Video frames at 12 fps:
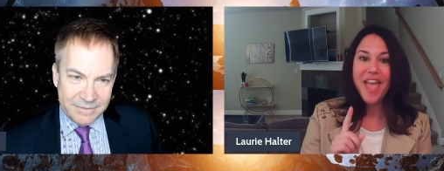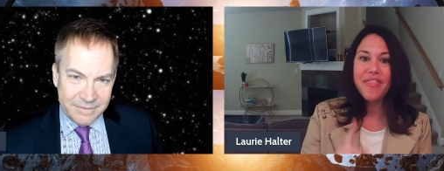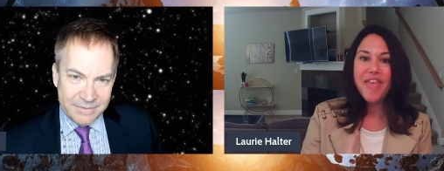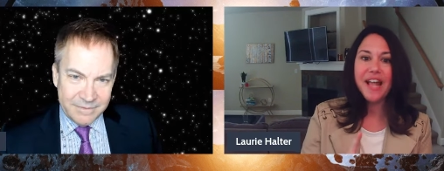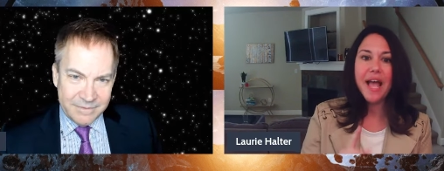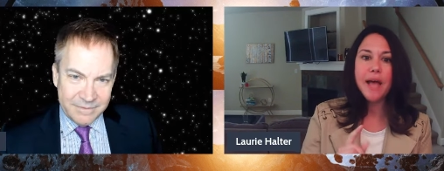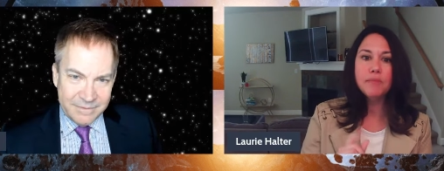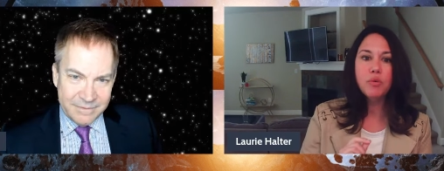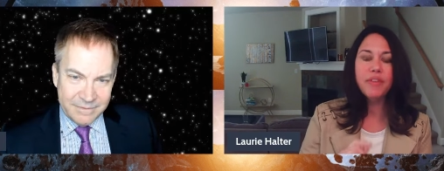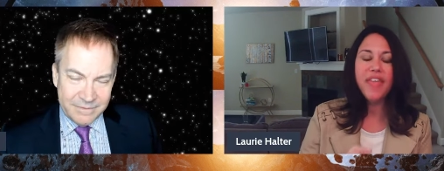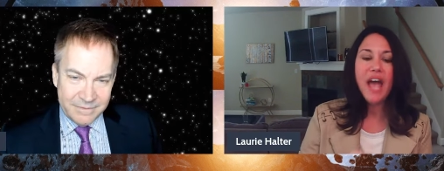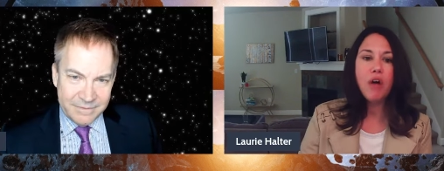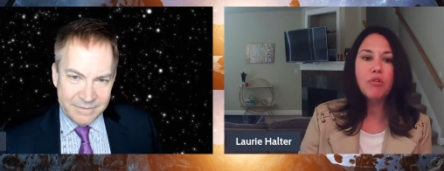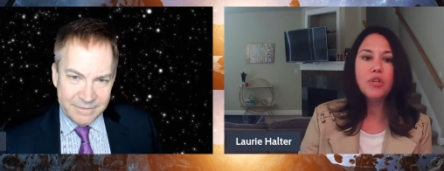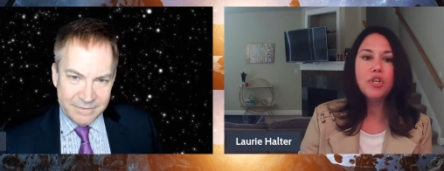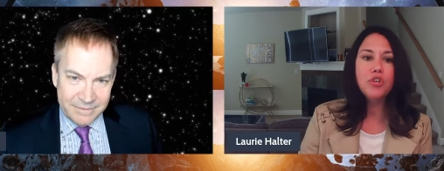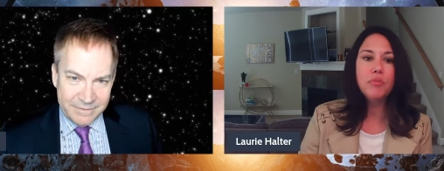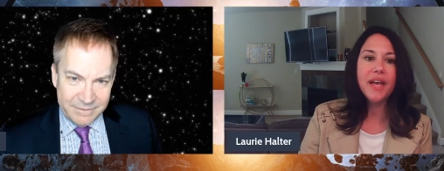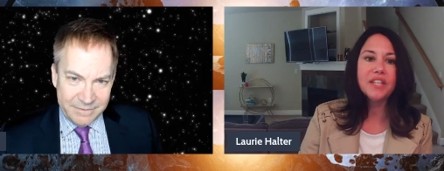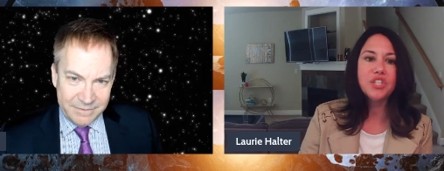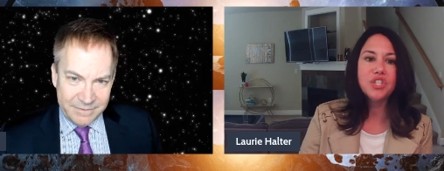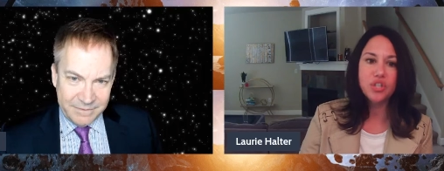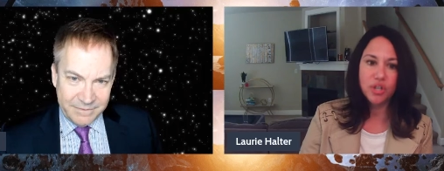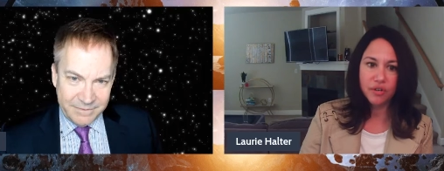Speaker 1: that comes with how do you
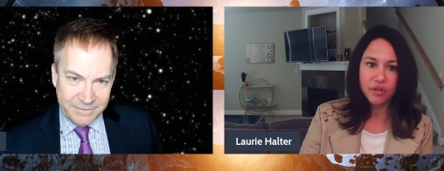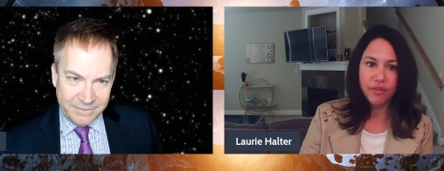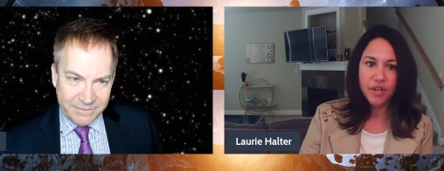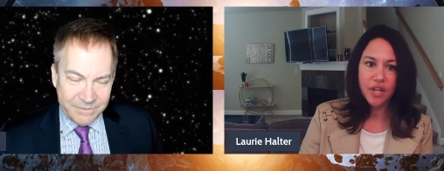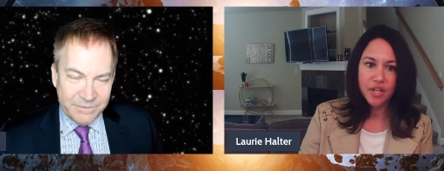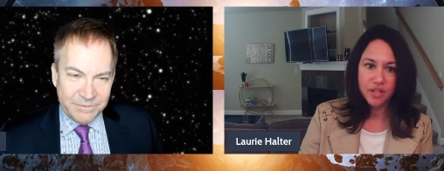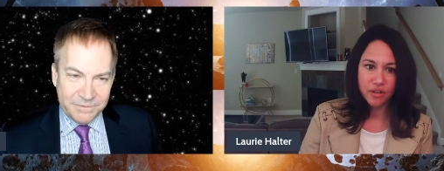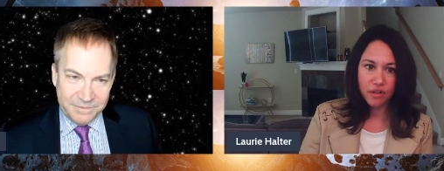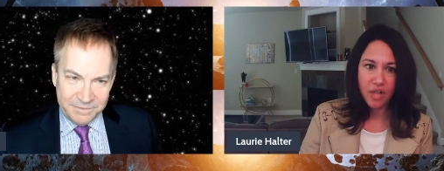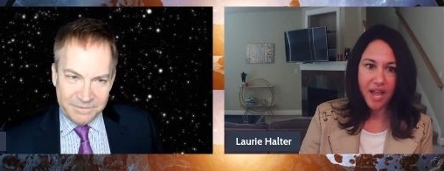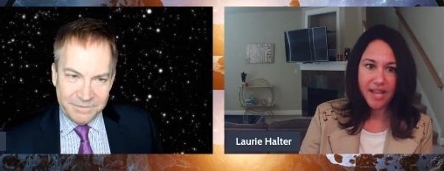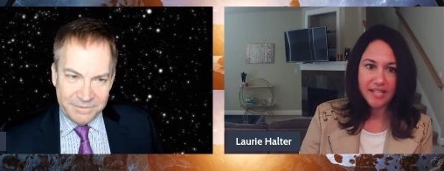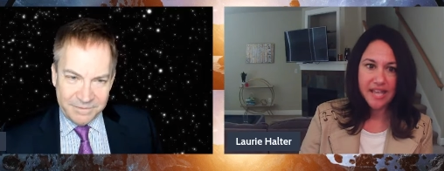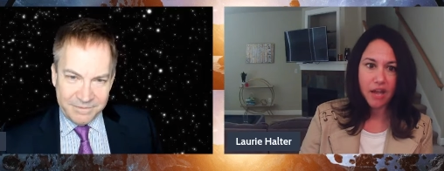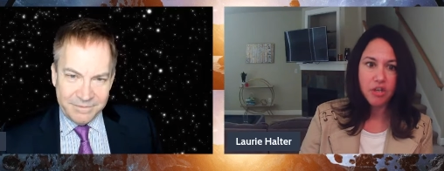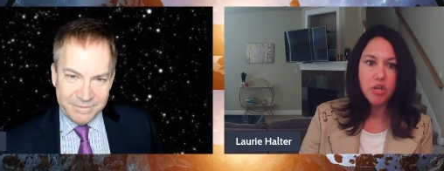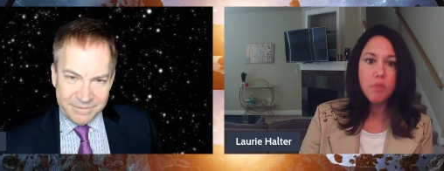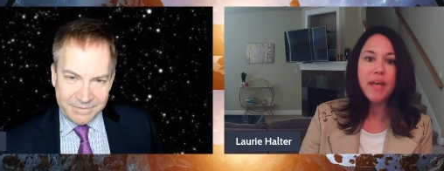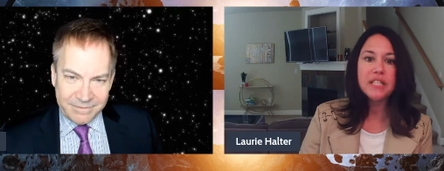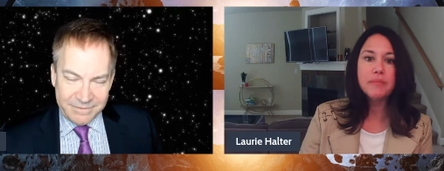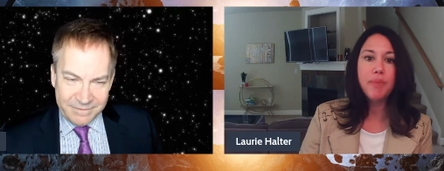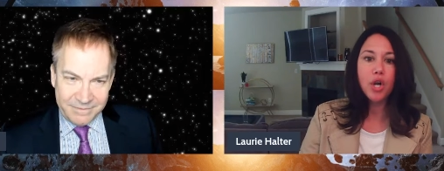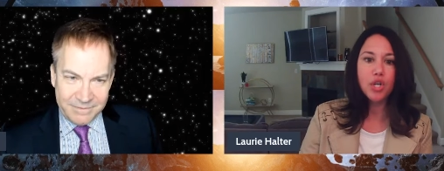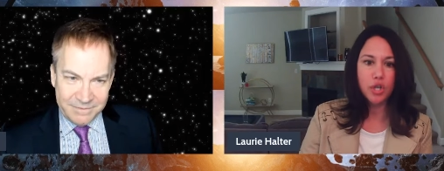best serve your clients how do you best
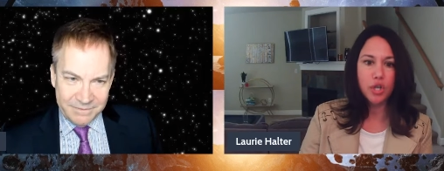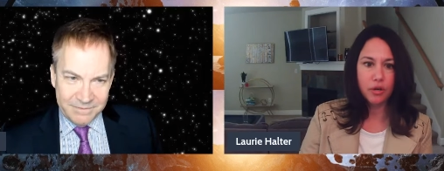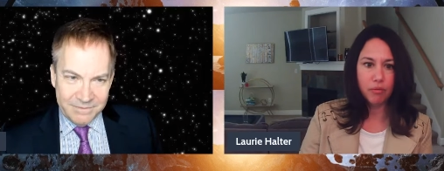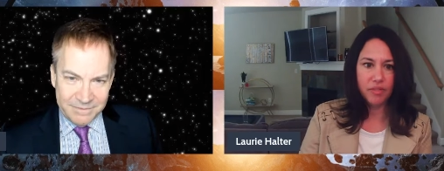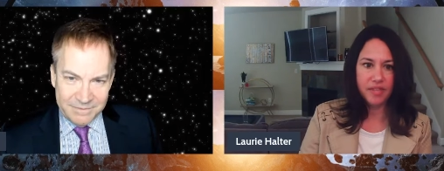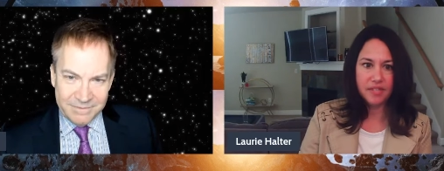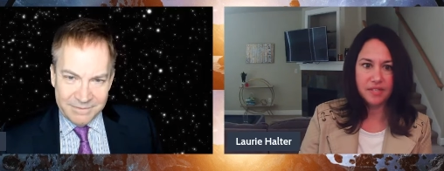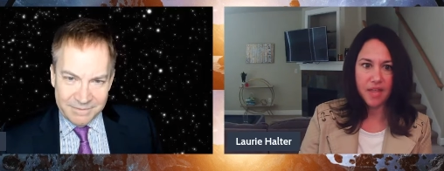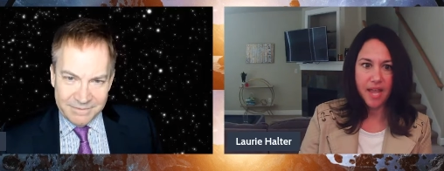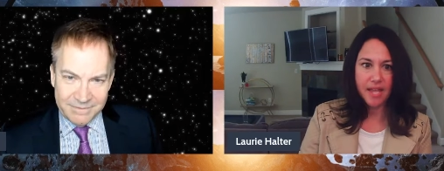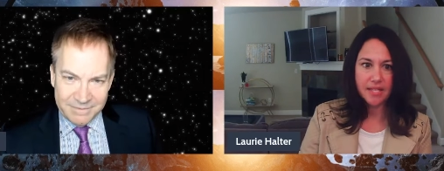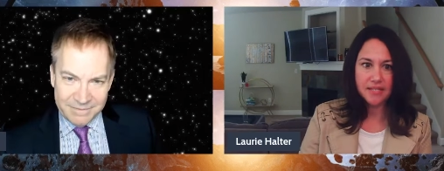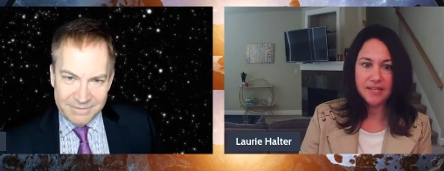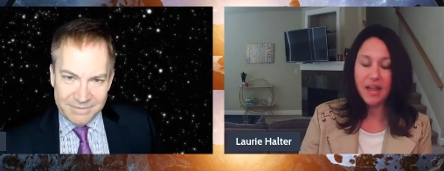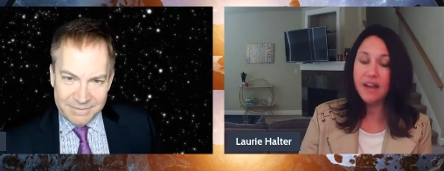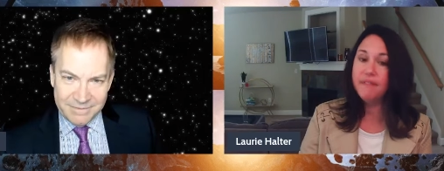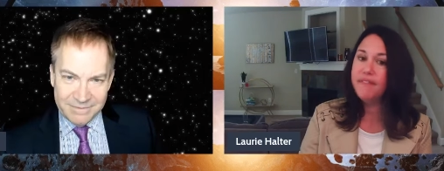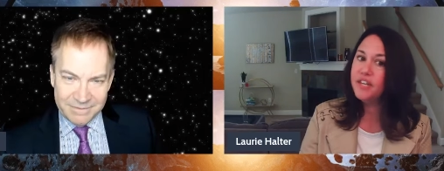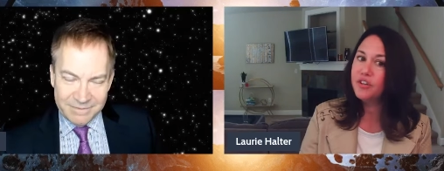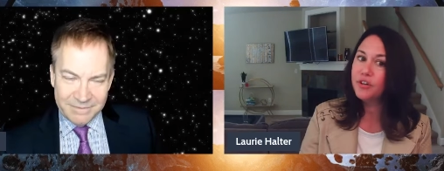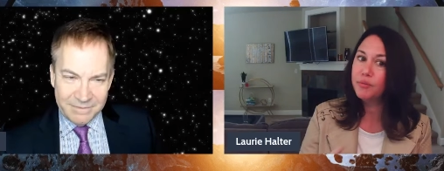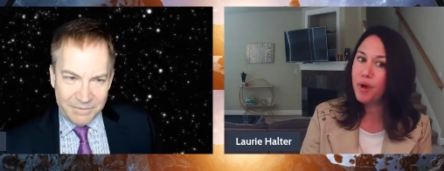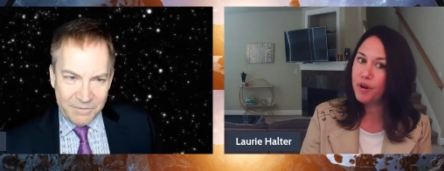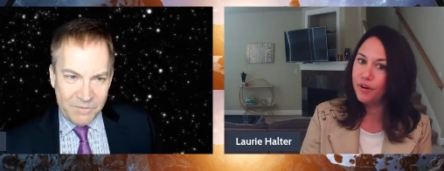partner with these clients not a
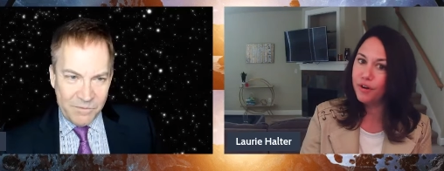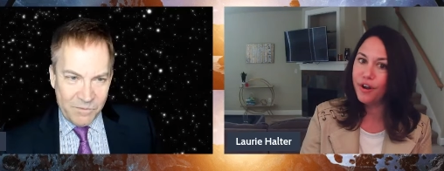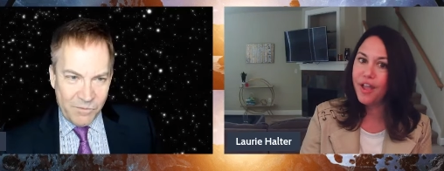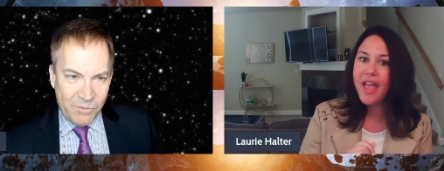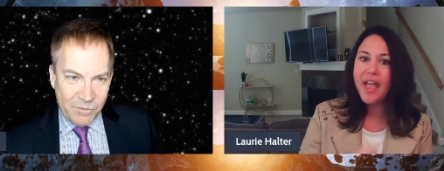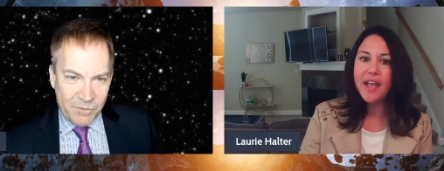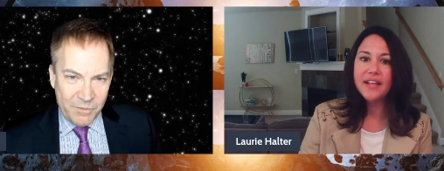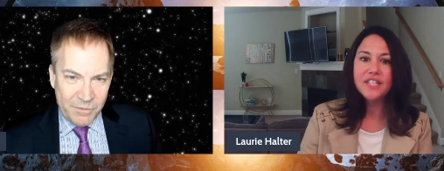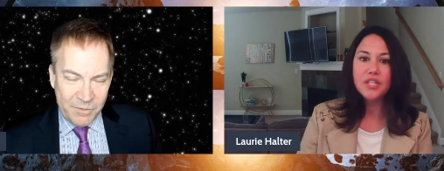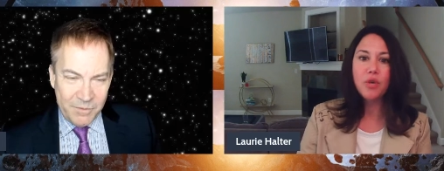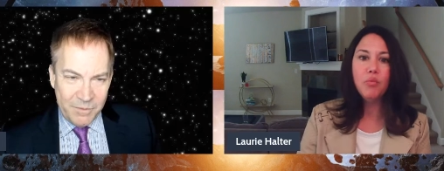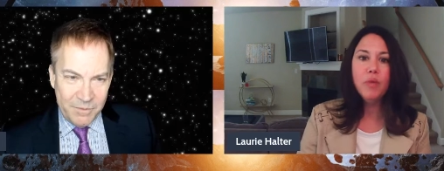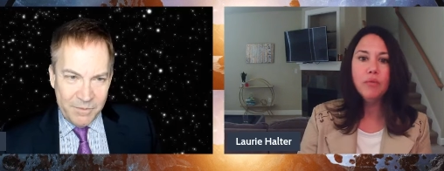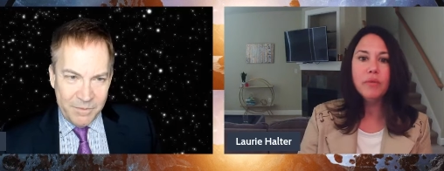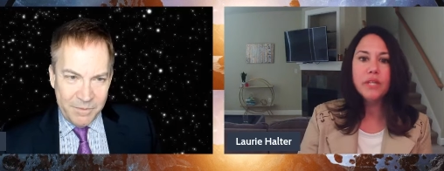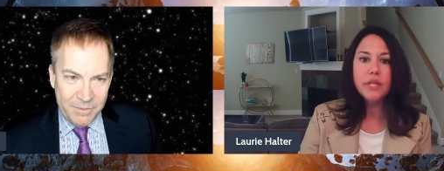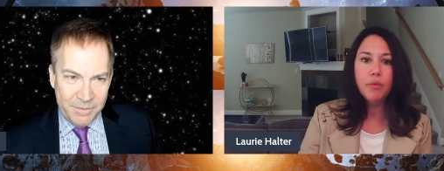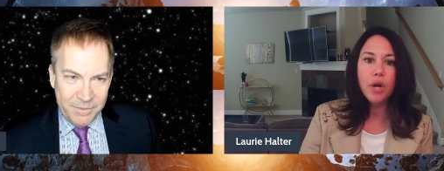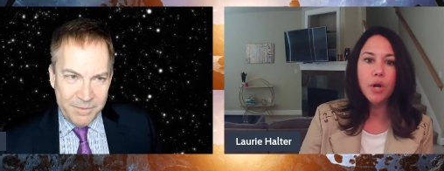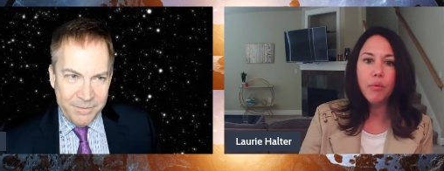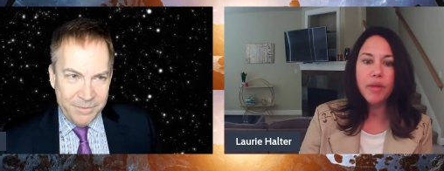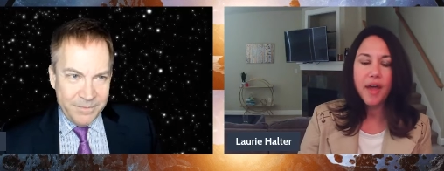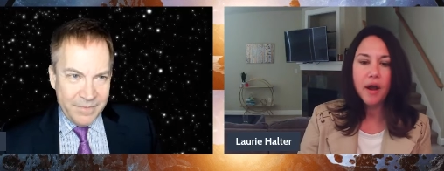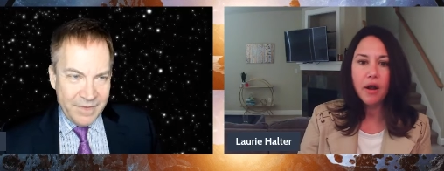vendor partner and so we really work
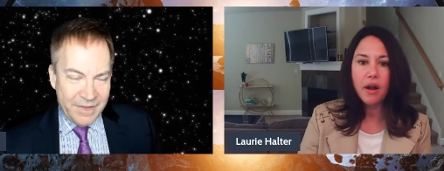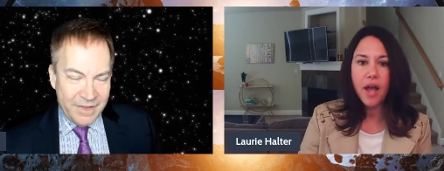with our